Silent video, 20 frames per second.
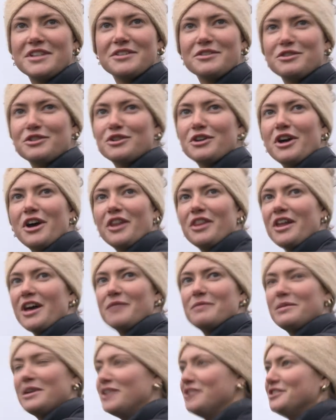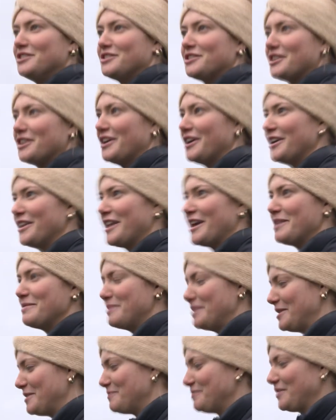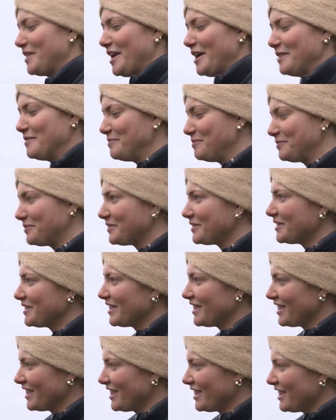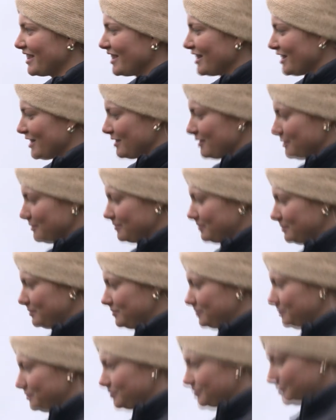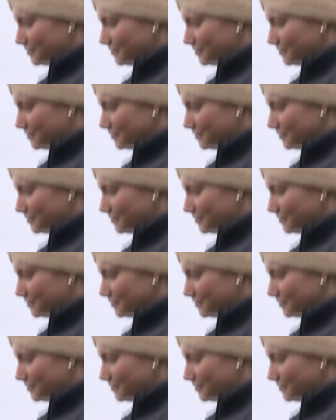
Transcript: uh, so if we miss Lanzarote, and then we might try and find a, a nice chase for